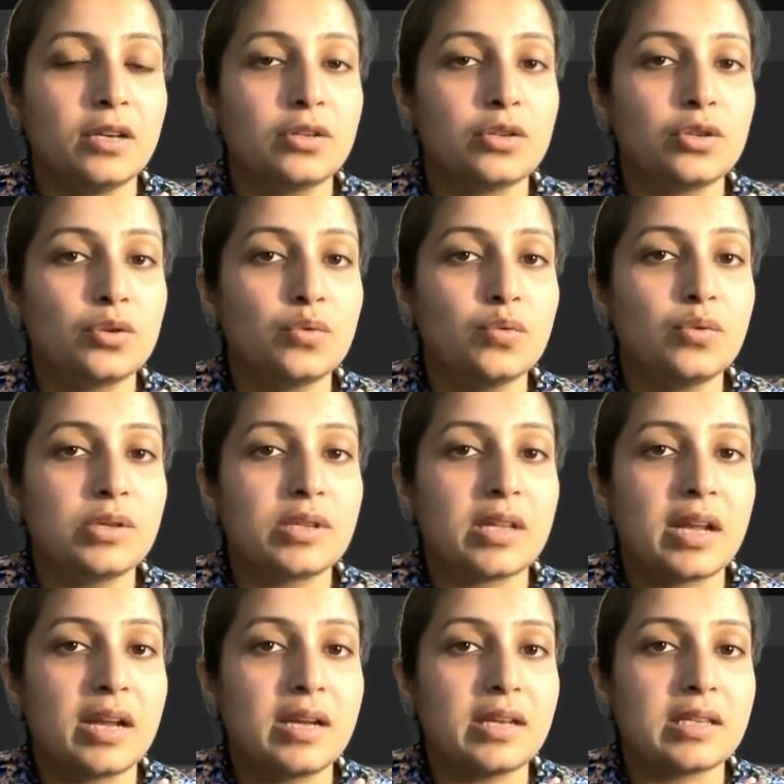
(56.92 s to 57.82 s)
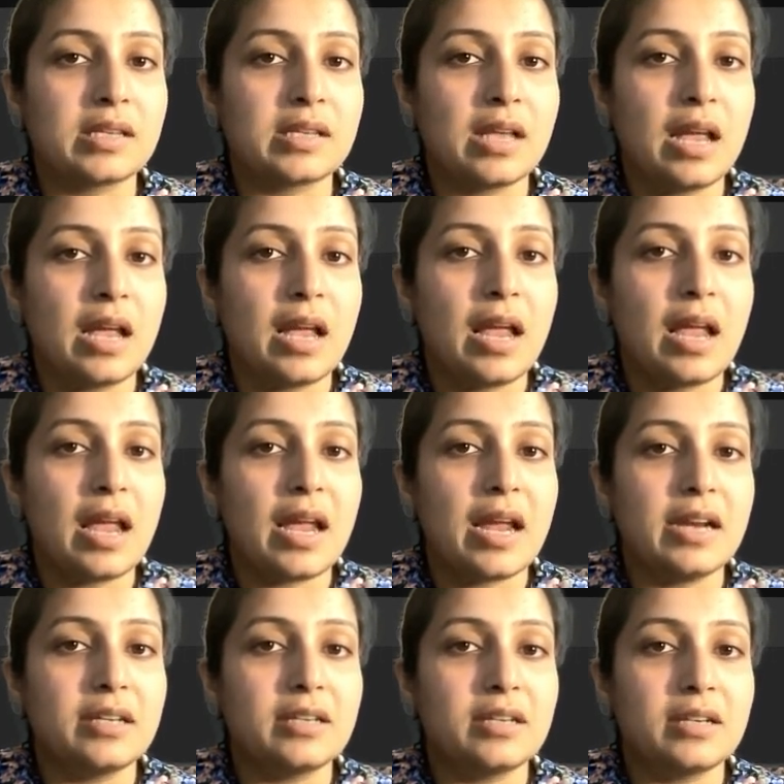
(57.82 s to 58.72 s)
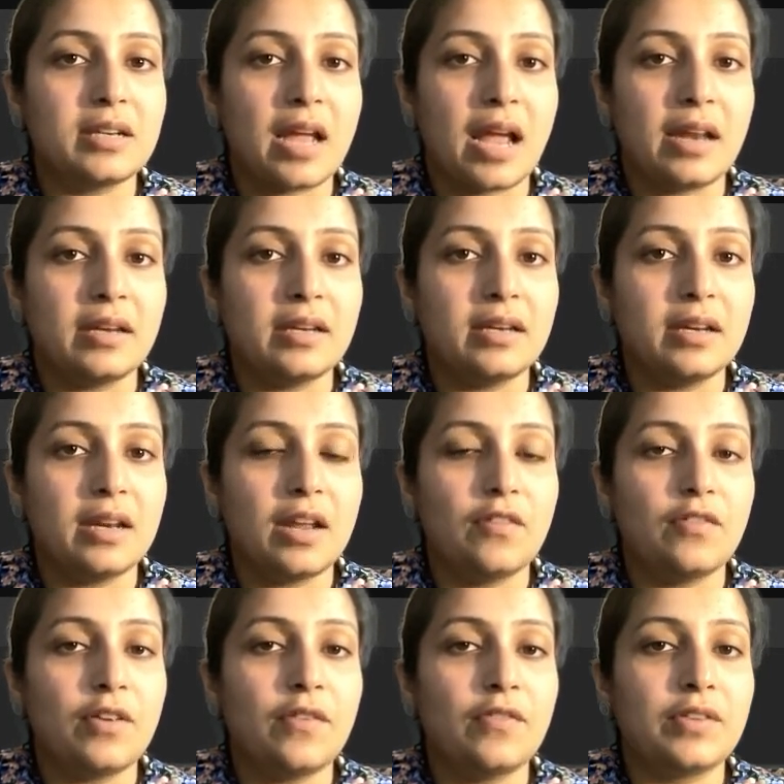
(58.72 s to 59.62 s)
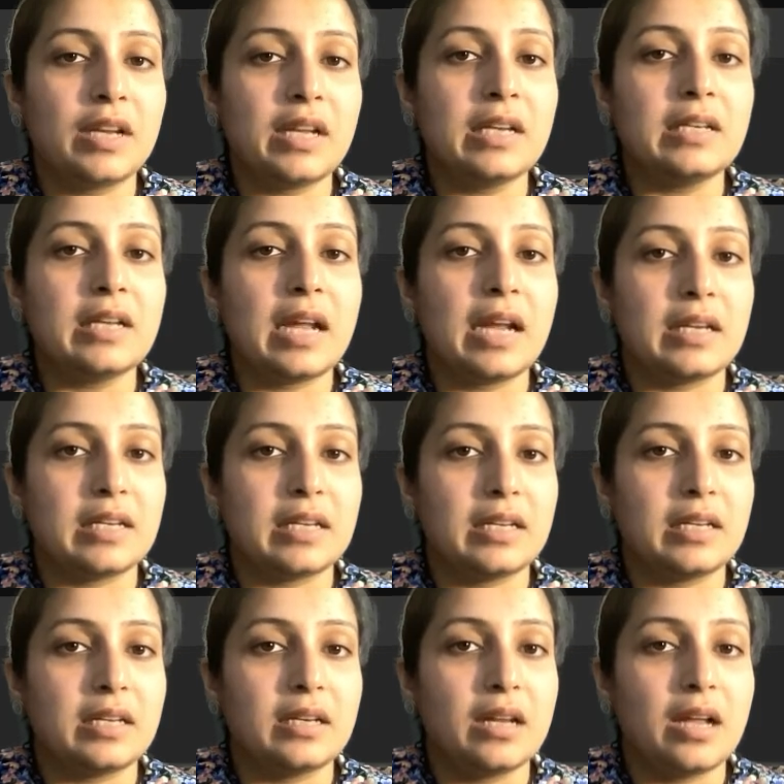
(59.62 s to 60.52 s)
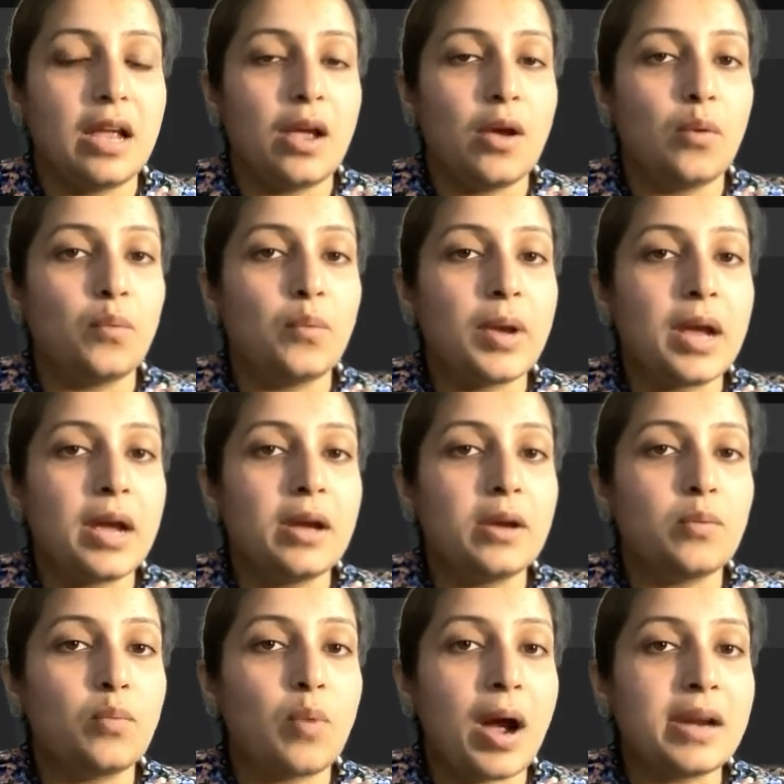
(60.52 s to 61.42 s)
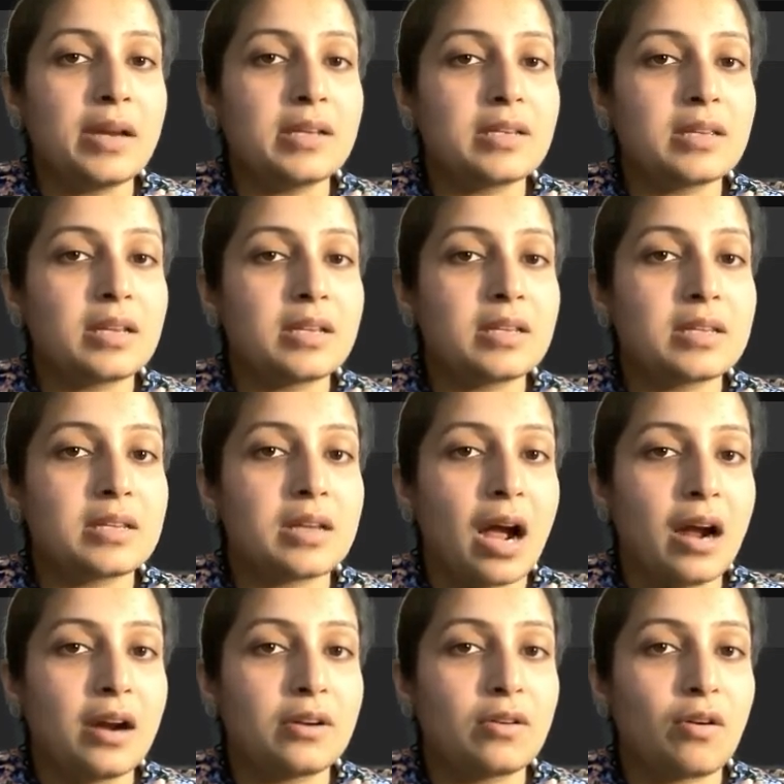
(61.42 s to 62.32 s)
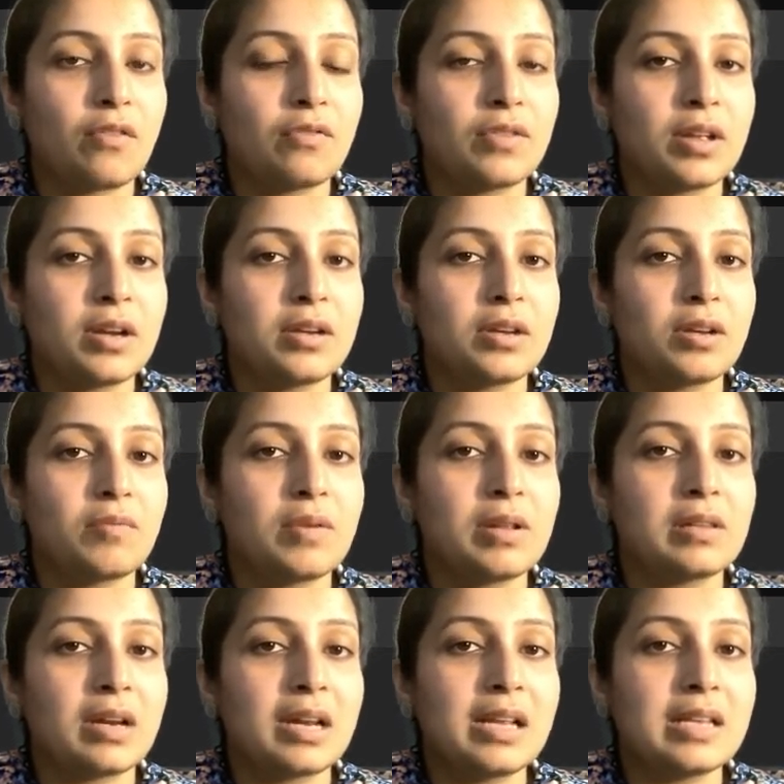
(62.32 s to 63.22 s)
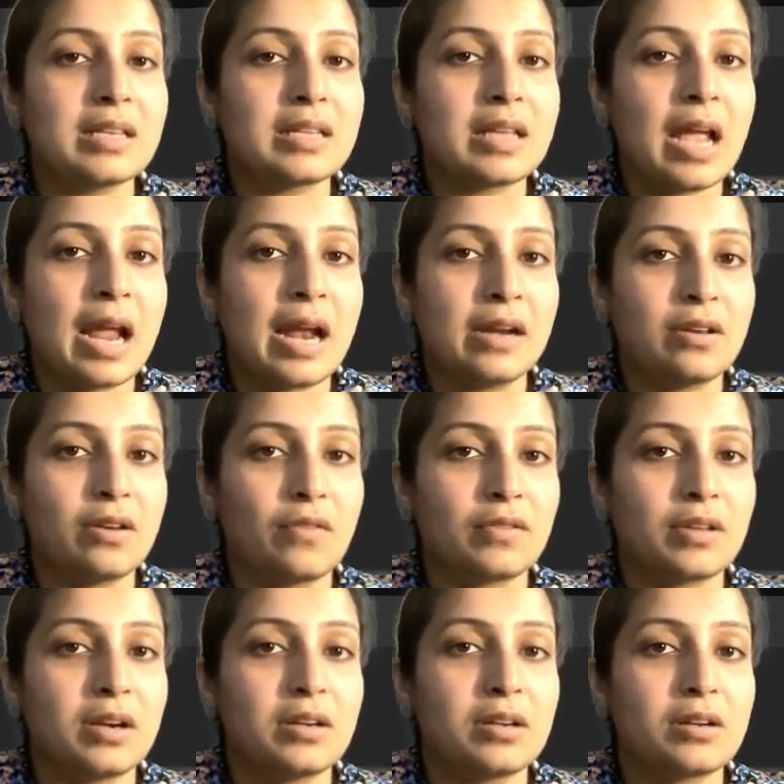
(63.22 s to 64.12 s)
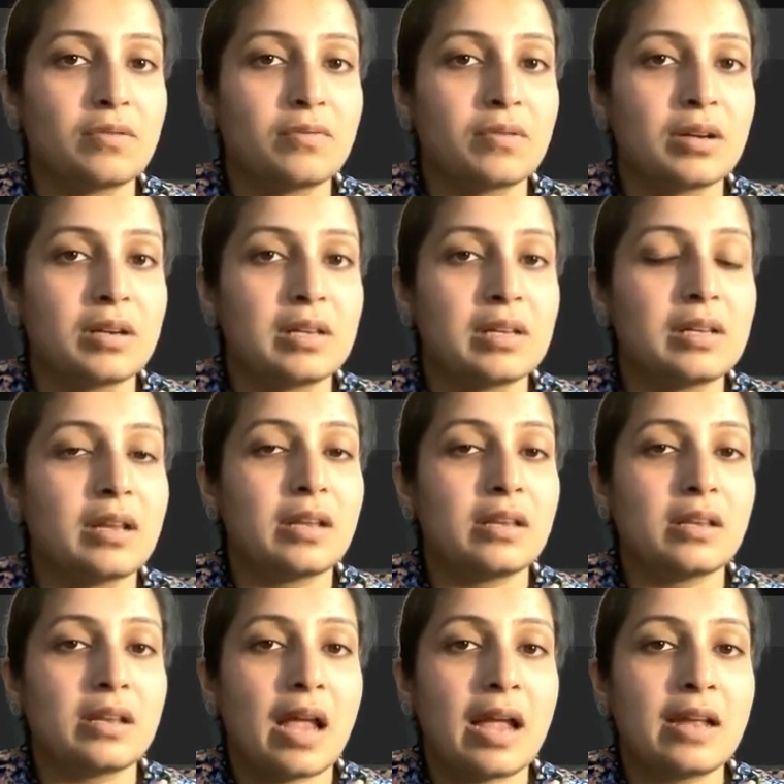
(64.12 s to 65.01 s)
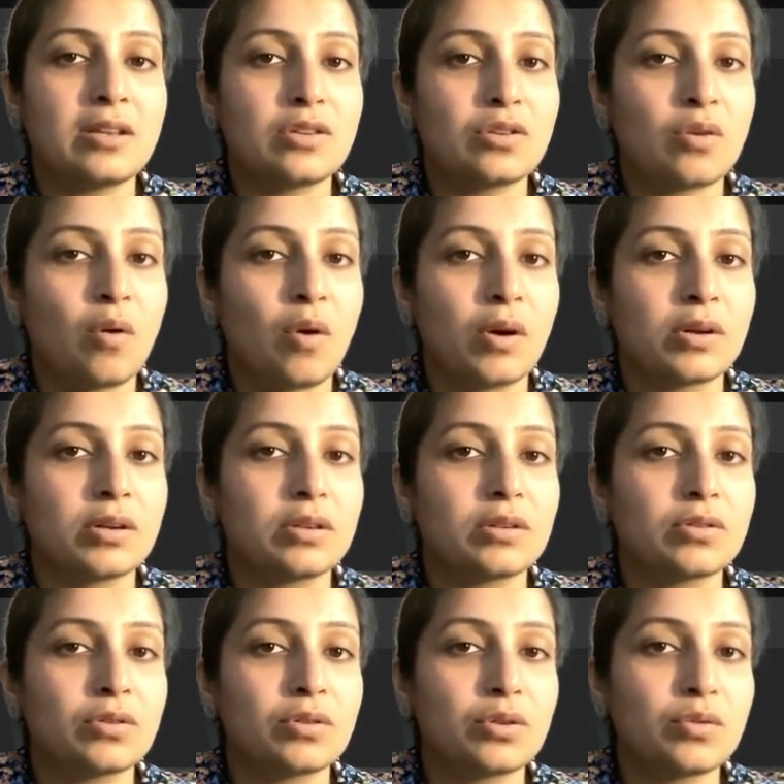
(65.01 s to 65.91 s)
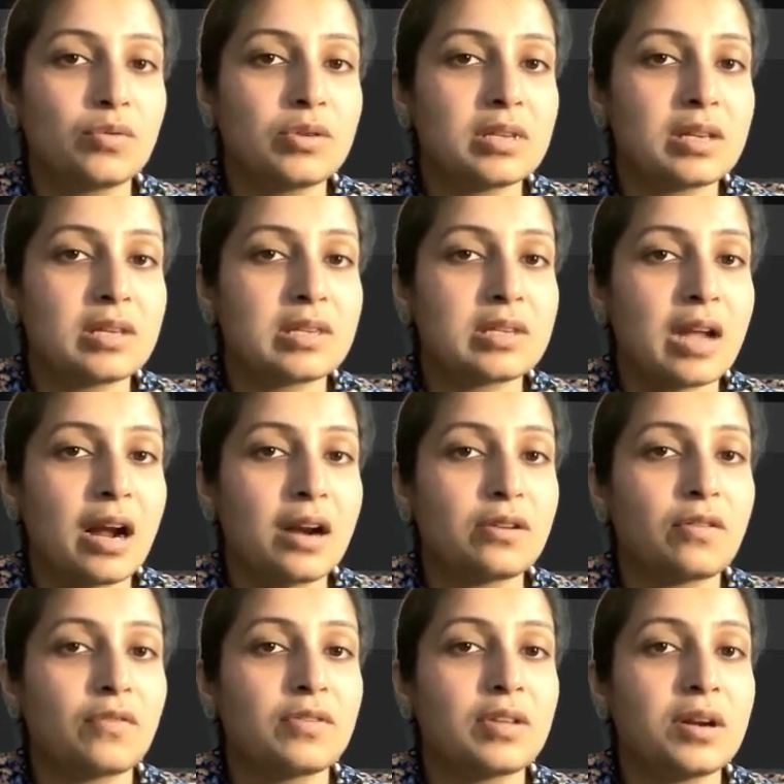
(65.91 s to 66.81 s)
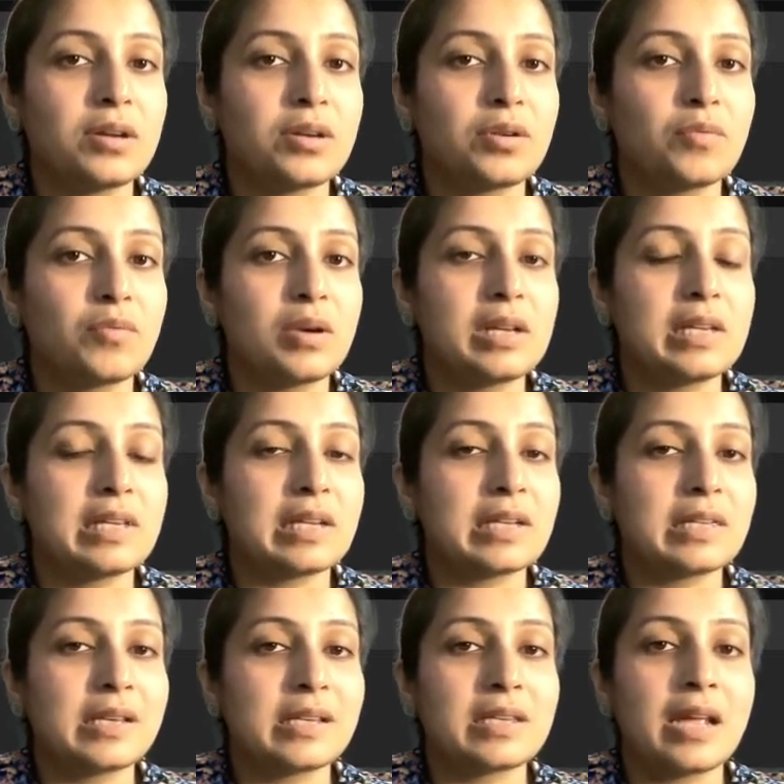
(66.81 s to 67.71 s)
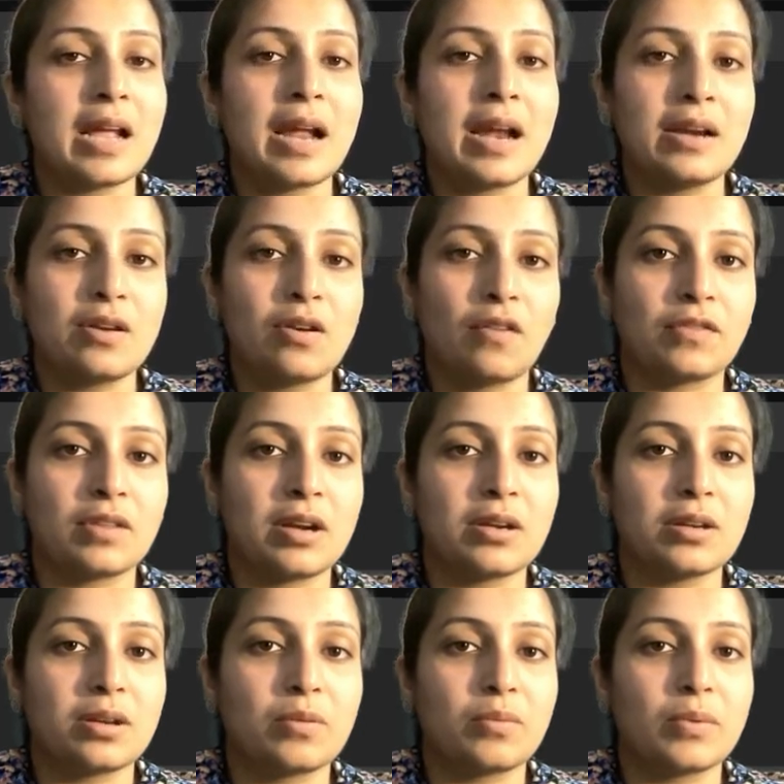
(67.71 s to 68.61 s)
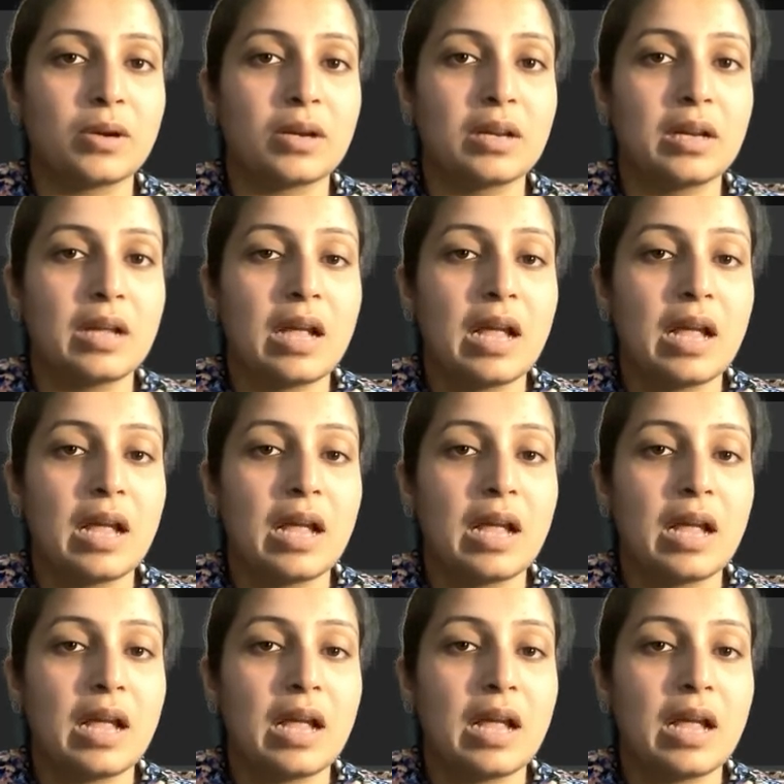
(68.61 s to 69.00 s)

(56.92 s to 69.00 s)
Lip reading: 2, 6, 8, 10, 15, 18, where 1 is the start of the interval, 3 is the end of the interval, and so on. So 2 is the start of the interval, 6 is the end of the interval.